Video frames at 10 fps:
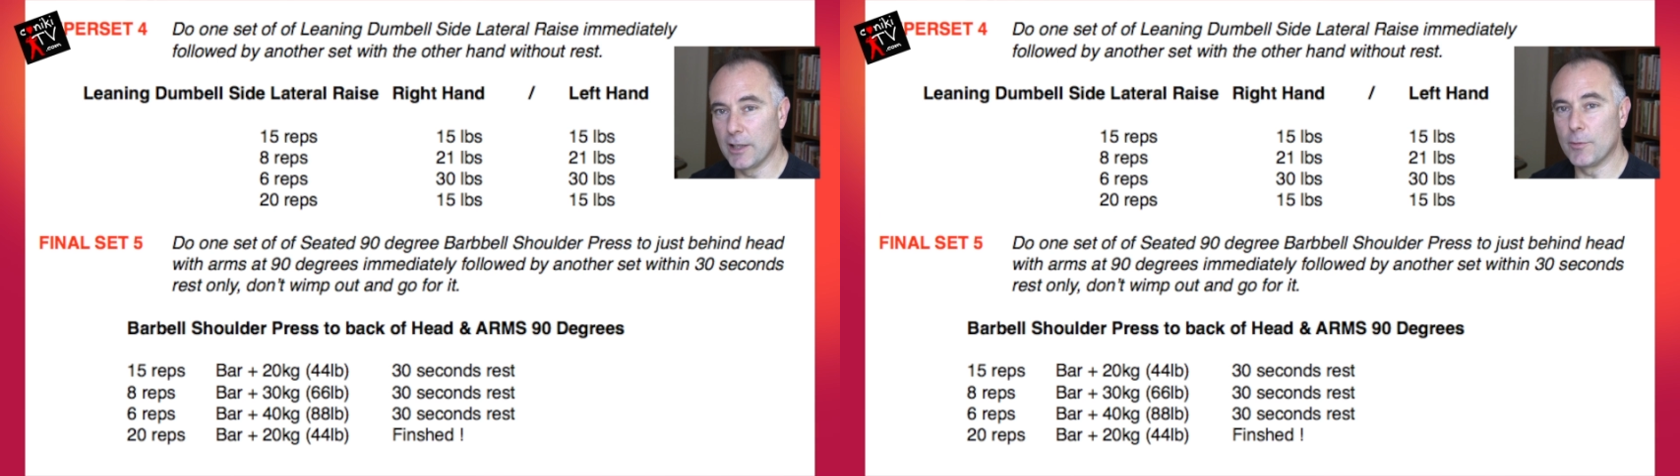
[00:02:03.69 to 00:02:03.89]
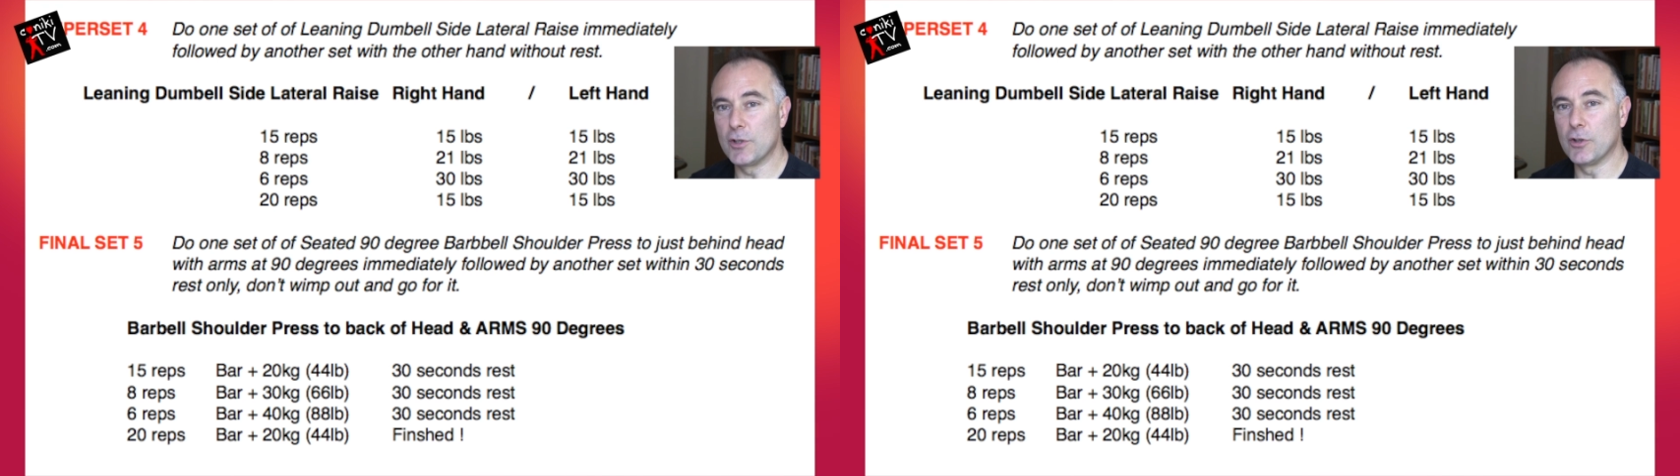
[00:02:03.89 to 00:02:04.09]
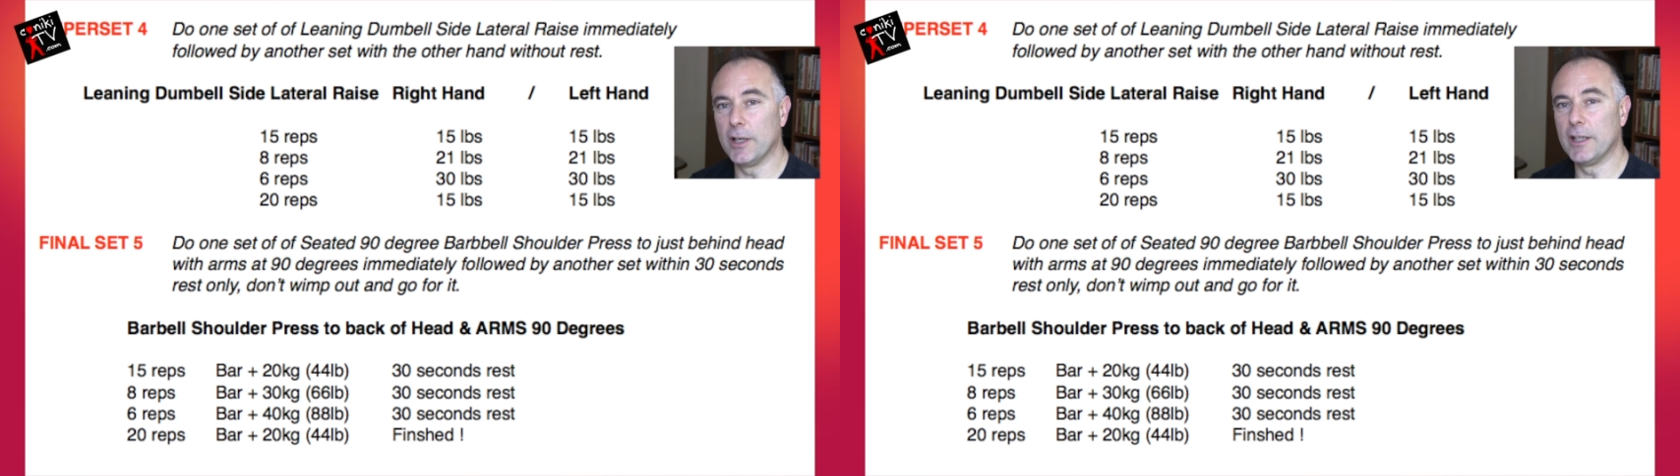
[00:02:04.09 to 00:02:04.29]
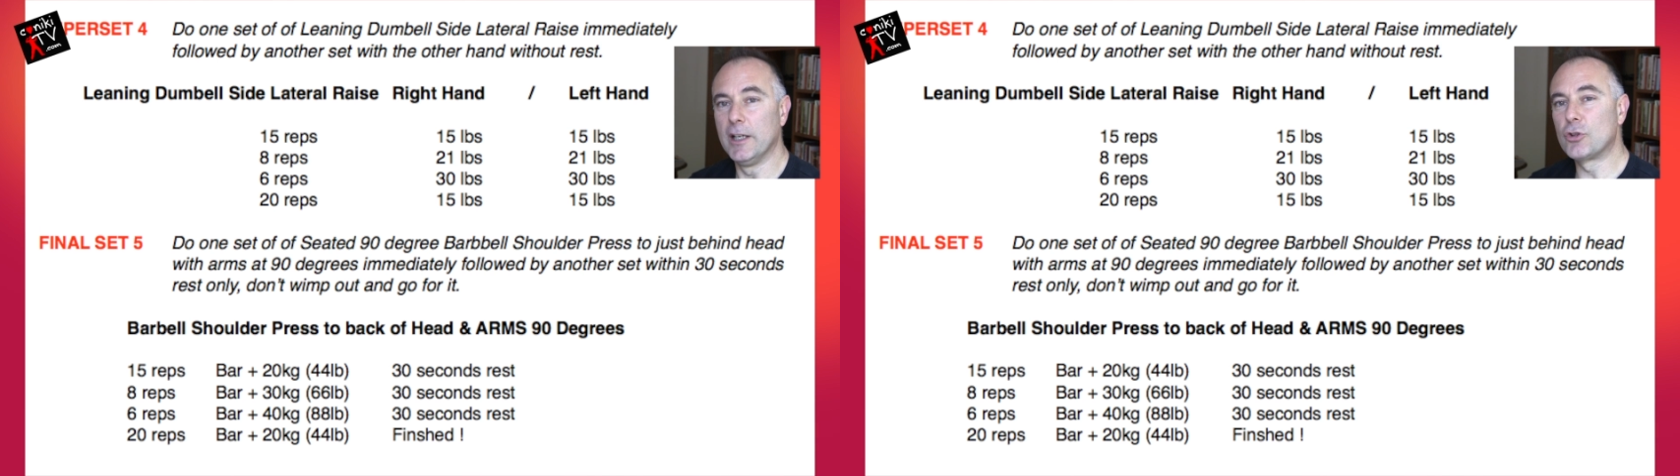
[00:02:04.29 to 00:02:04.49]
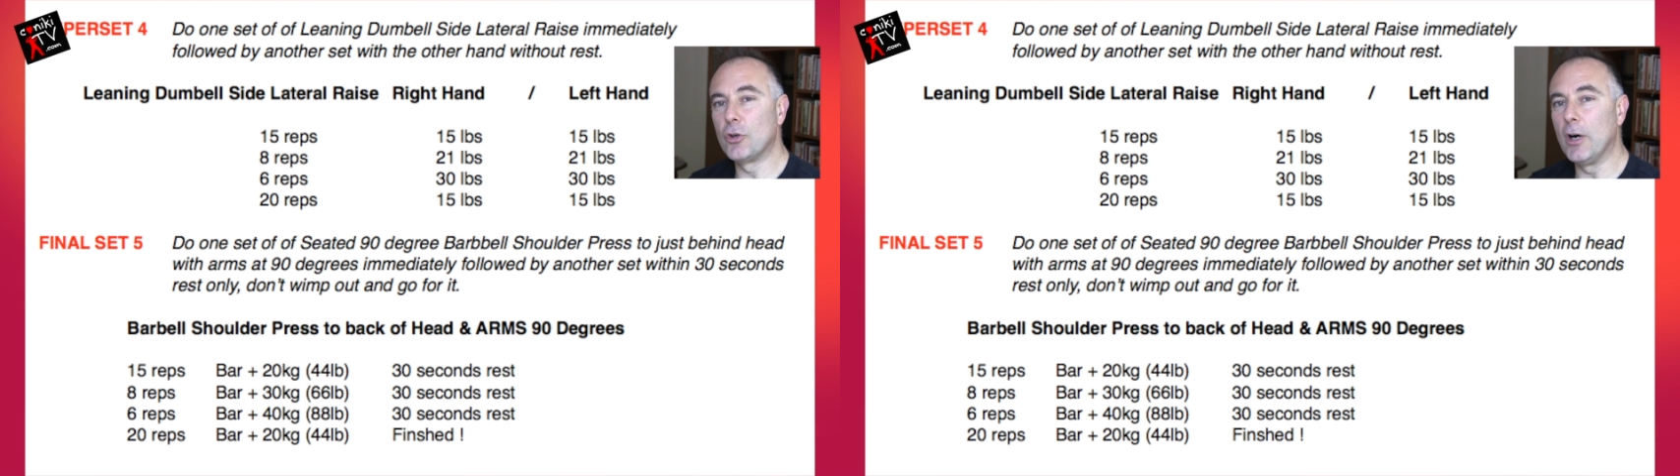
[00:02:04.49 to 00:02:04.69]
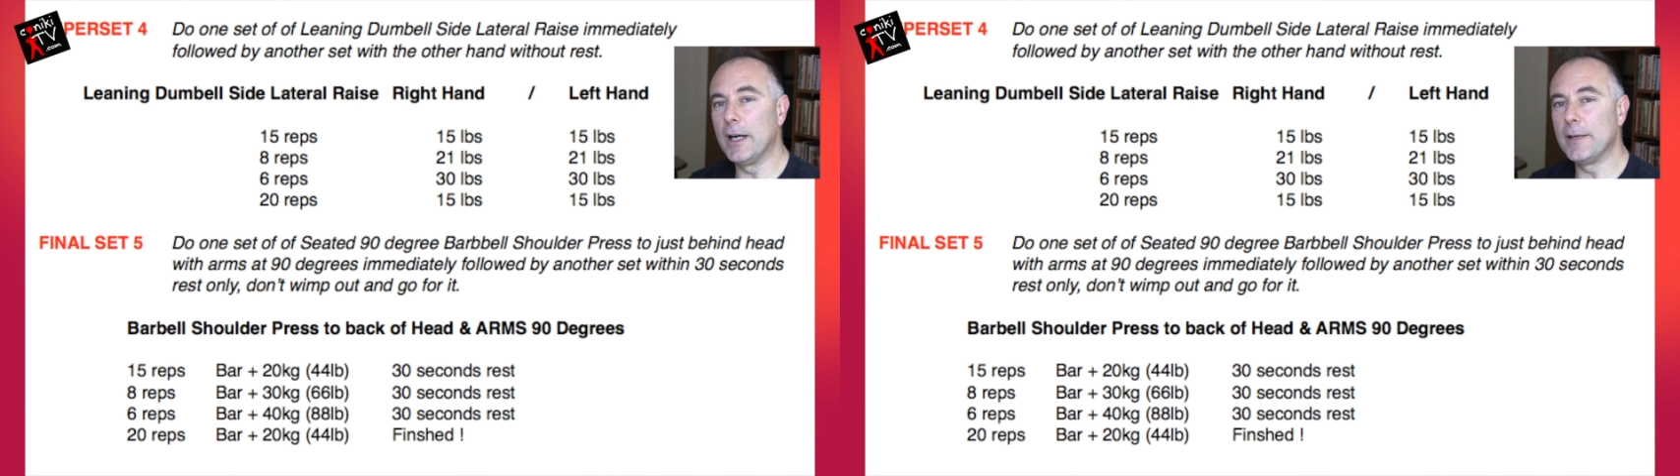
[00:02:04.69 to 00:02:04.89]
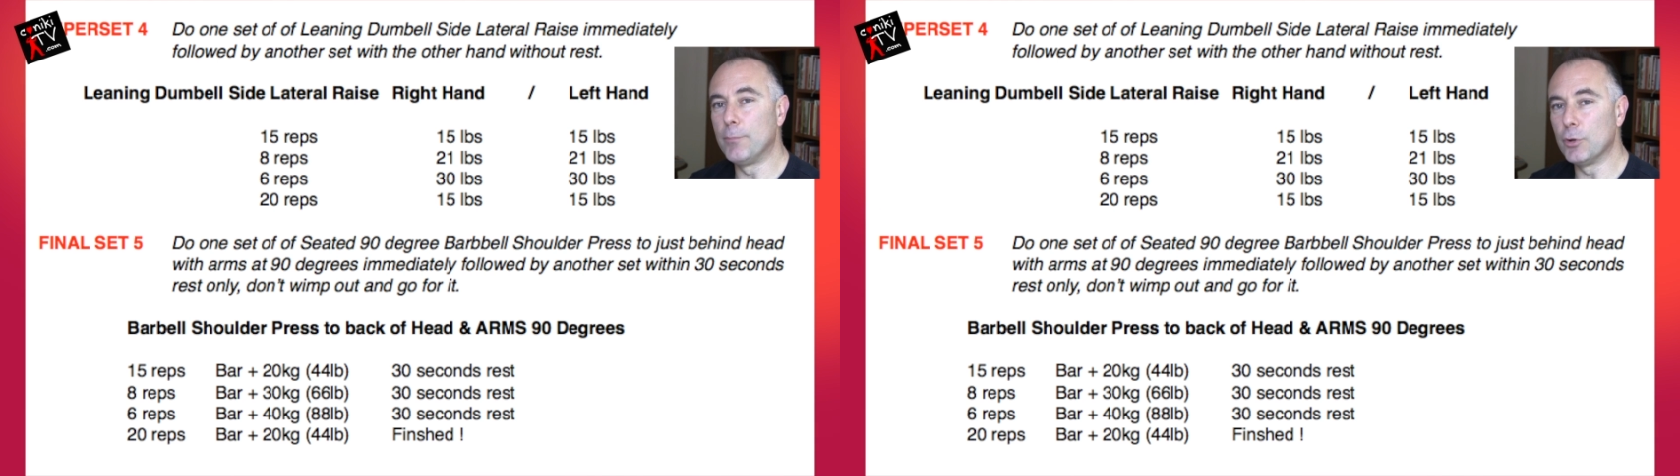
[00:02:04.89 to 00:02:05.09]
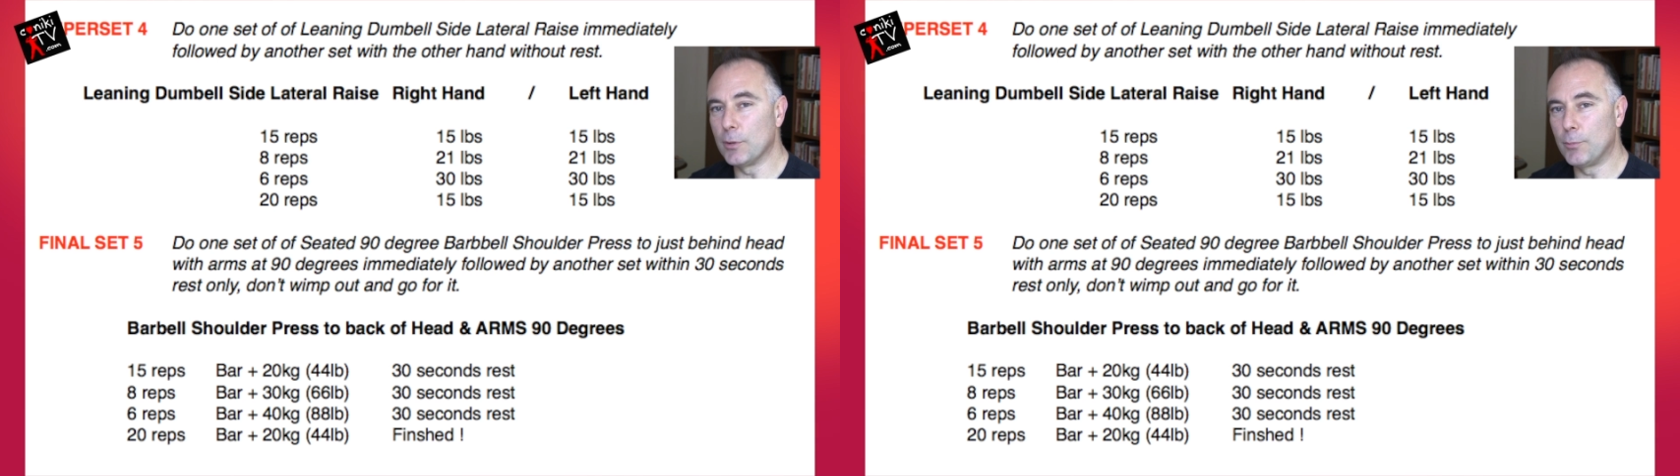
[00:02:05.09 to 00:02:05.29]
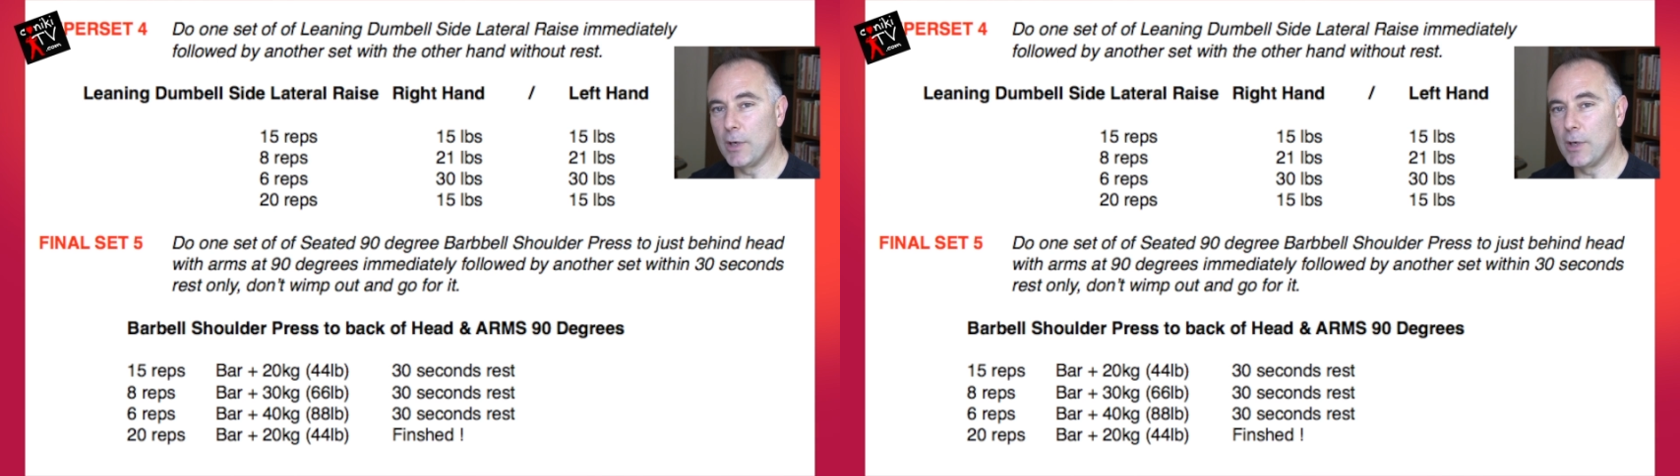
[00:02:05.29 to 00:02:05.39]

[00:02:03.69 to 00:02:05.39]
In other words, I try and put the